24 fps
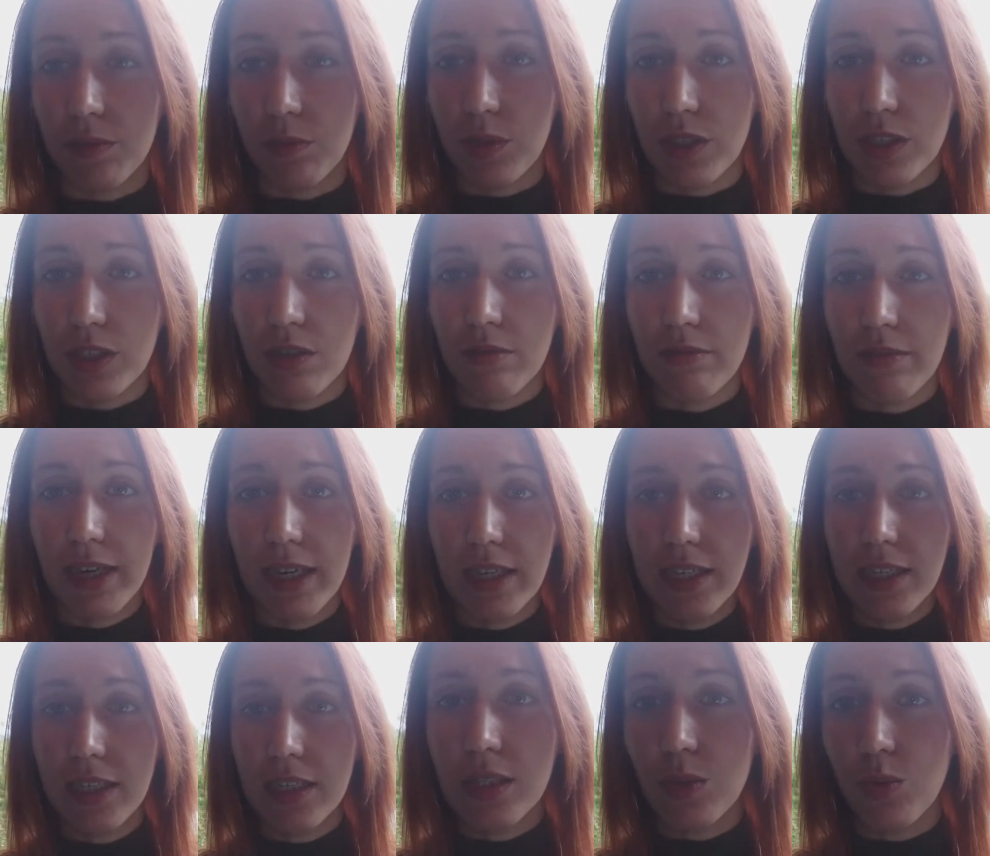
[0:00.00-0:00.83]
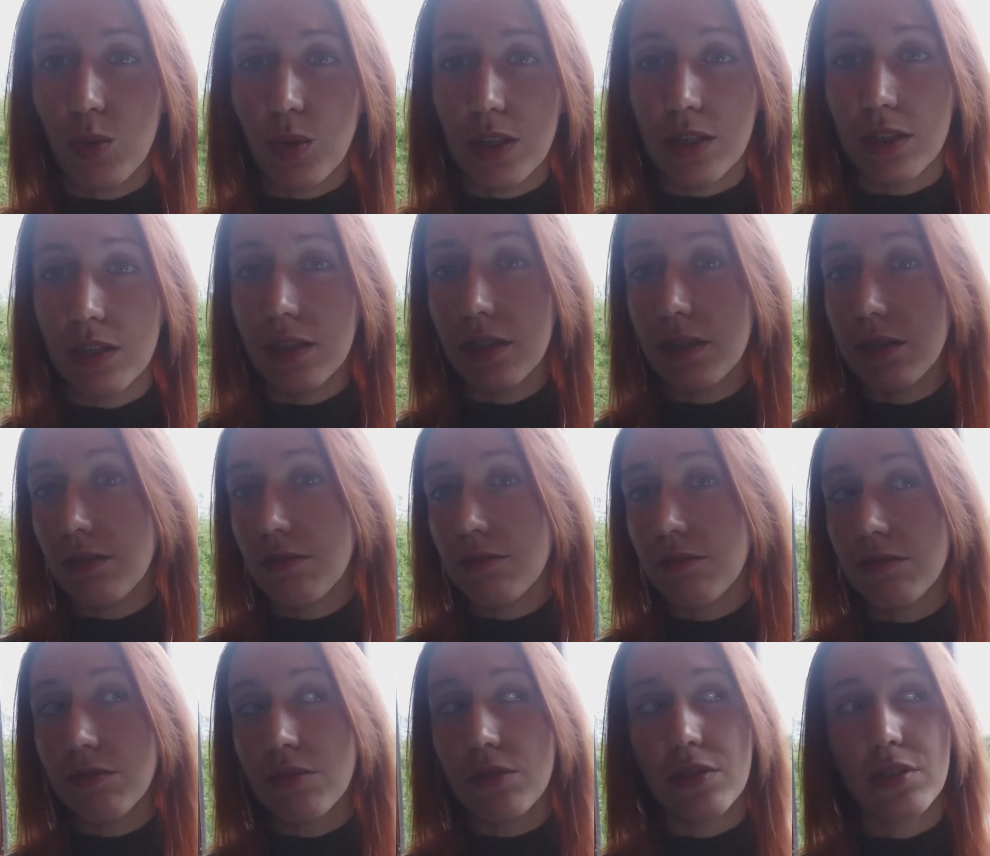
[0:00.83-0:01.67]
with credits, with
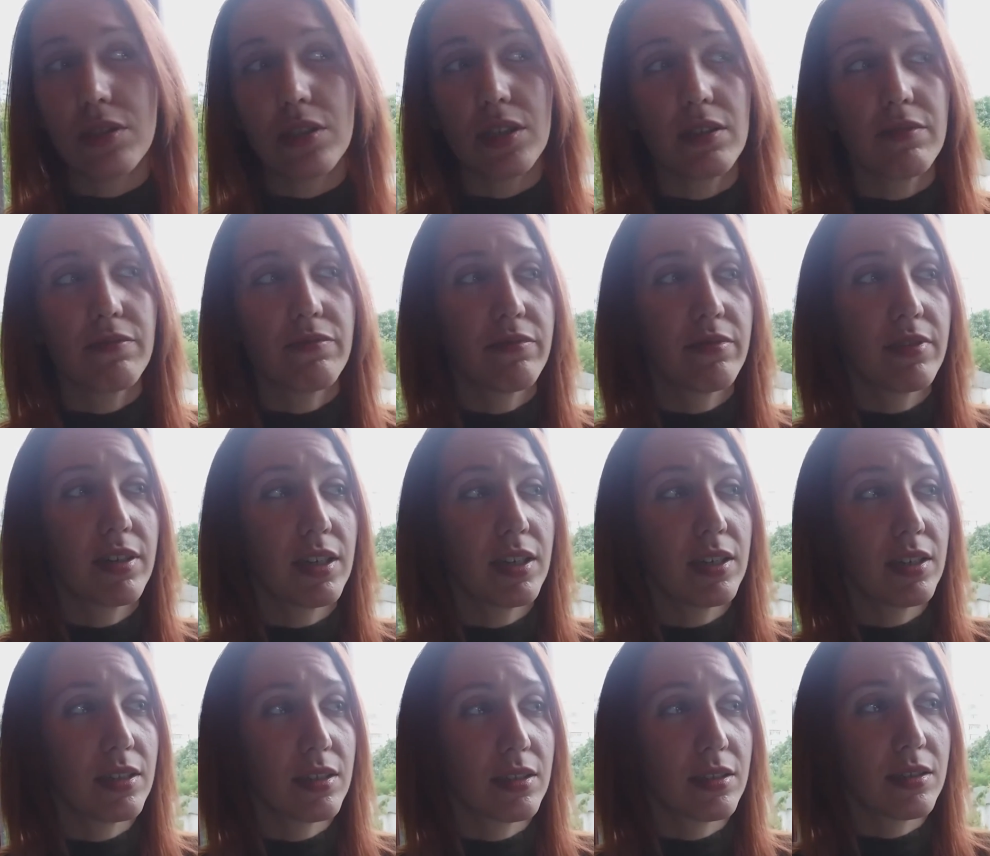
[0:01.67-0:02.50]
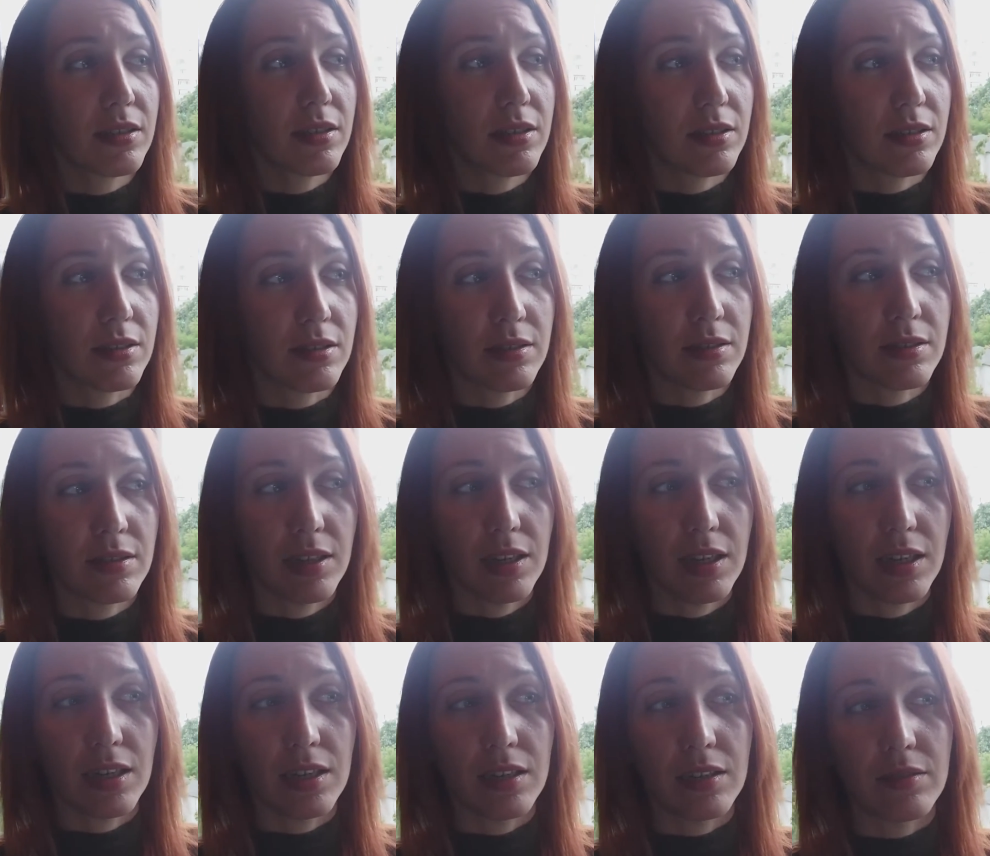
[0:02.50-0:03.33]
loans, different,
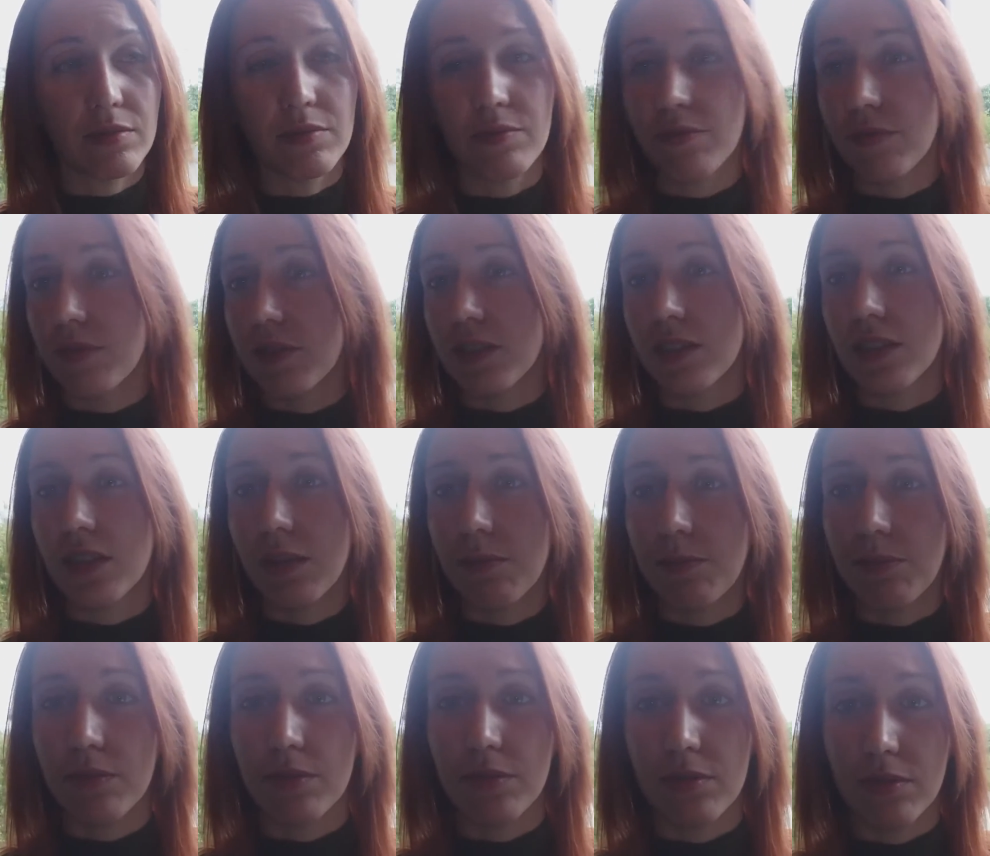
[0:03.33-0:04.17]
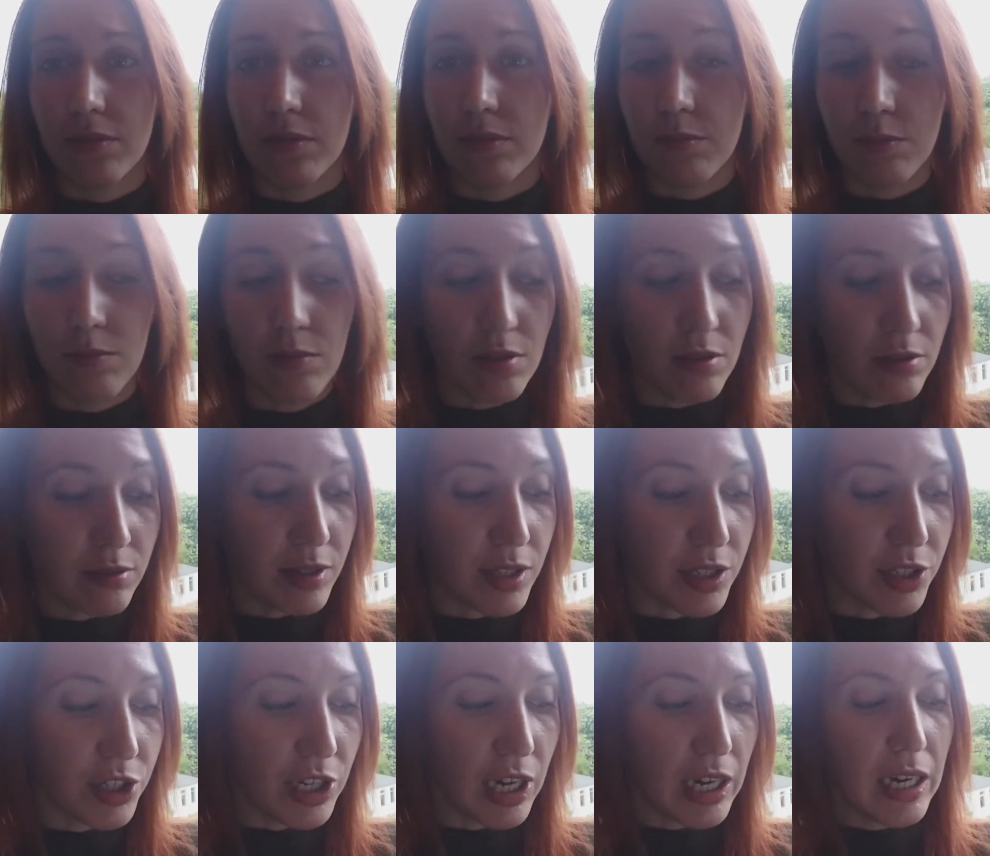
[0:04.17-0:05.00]
and for example,
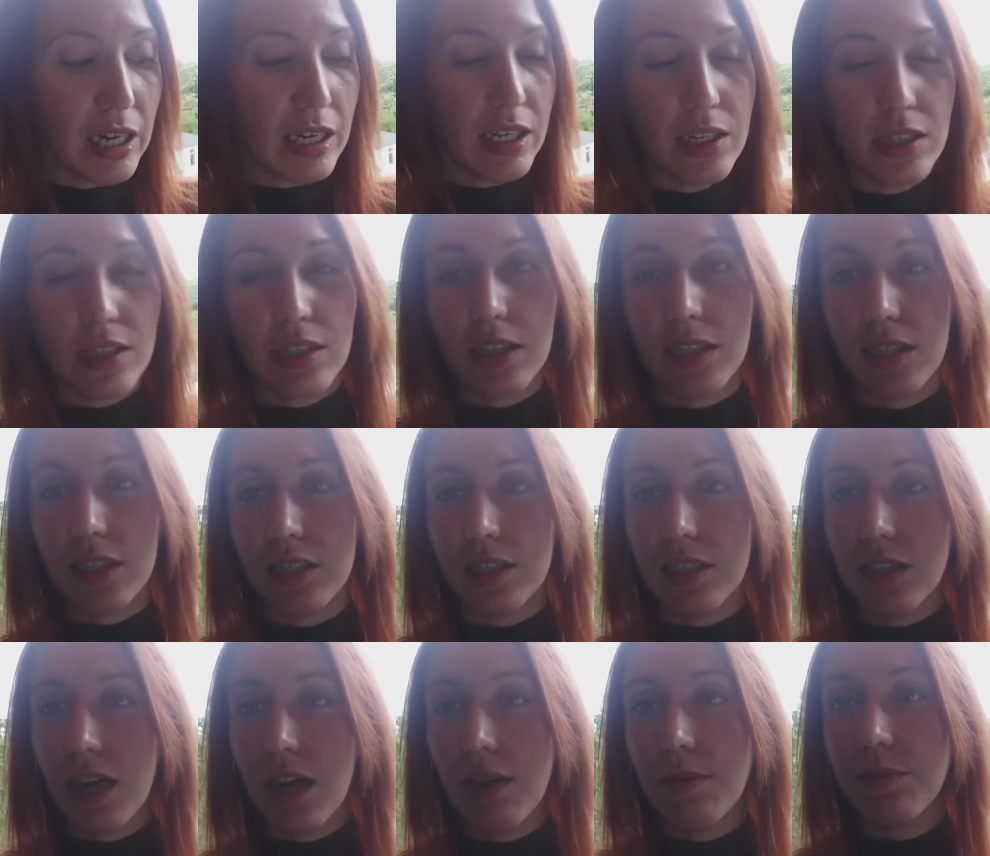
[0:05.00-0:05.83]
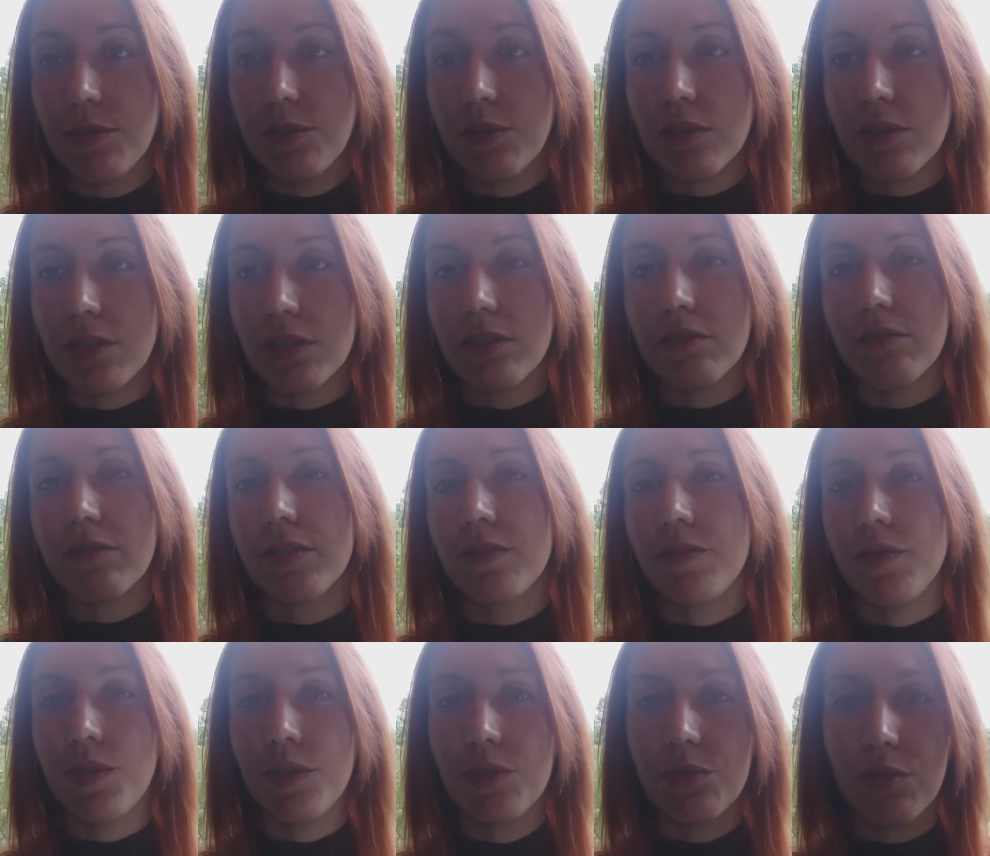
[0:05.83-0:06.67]
mortgage. It's like a time you can
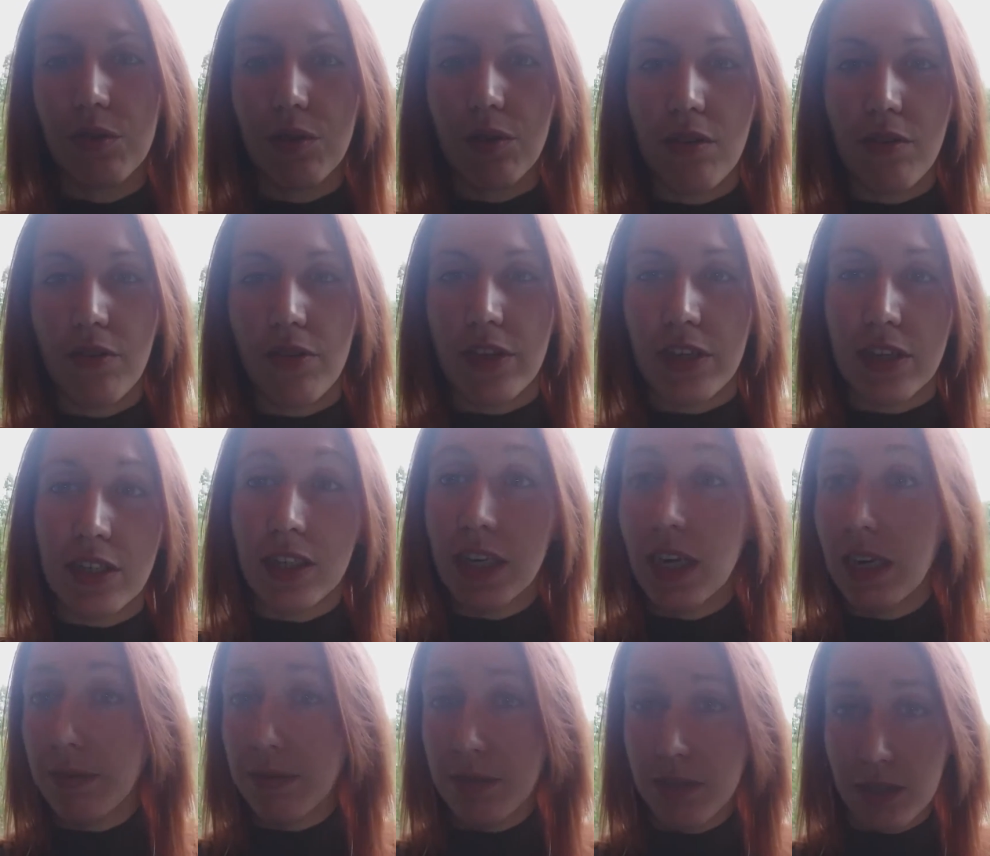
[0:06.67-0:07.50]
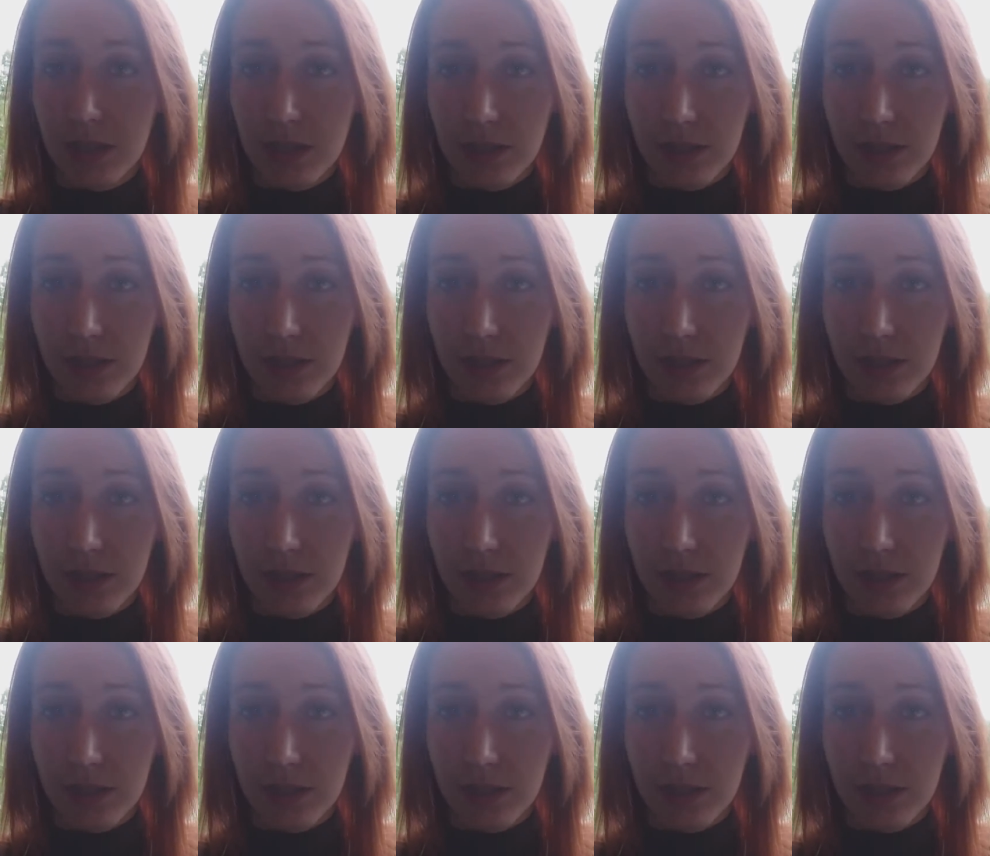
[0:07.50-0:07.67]
review all the debts